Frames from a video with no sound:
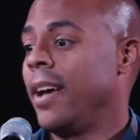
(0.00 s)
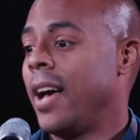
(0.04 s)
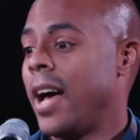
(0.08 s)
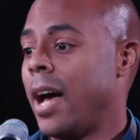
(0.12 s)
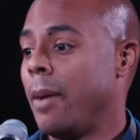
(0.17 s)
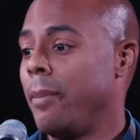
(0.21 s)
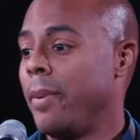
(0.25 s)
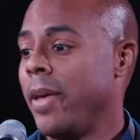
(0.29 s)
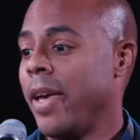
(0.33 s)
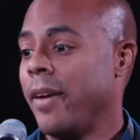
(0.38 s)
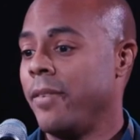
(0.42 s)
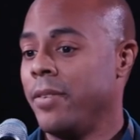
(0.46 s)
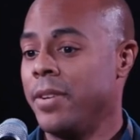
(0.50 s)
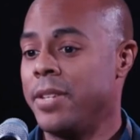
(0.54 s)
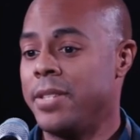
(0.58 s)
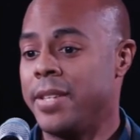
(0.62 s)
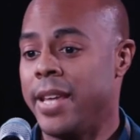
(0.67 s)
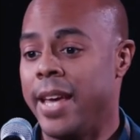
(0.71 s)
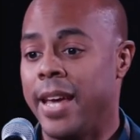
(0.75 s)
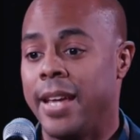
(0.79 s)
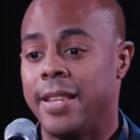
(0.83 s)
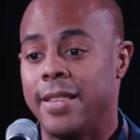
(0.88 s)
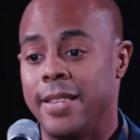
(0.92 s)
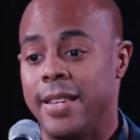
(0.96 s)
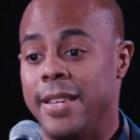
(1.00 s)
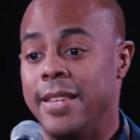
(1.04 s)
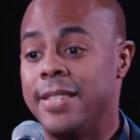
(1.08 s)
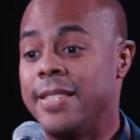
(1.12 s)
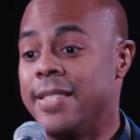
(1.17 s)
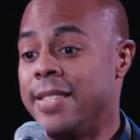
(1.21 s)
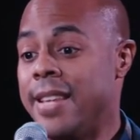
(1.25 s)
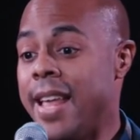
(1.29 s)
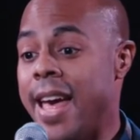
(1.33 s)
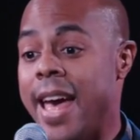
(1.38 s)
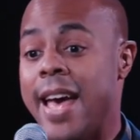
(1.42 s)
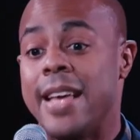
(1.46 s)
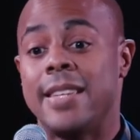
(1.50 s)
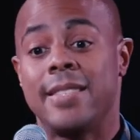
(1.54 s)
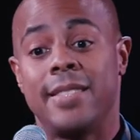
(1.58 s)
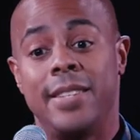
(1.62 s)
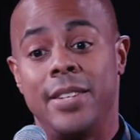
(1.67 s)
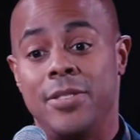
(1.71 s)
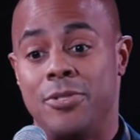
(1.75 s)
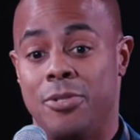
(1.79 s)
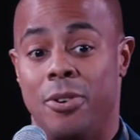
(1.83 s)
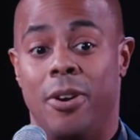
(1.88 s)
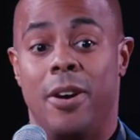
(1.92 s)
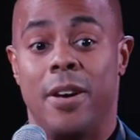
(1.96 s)
I'll be able to take these
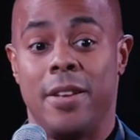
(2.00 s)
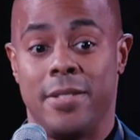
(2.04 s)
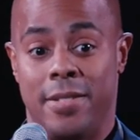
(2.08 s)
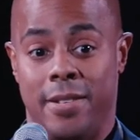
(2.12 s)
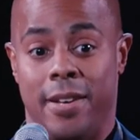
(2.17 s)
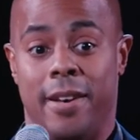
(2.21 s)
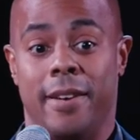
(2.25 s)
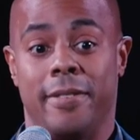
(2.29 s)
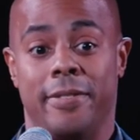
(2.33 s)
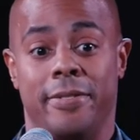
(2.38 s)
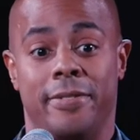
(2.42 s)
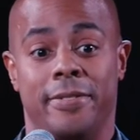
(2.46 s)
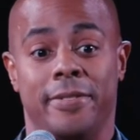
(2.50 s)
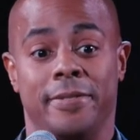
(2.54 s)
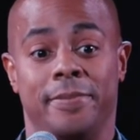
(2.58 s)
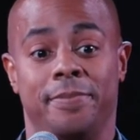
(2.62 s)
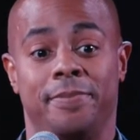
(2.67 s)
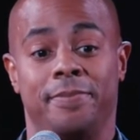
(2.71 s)
nasty draws off.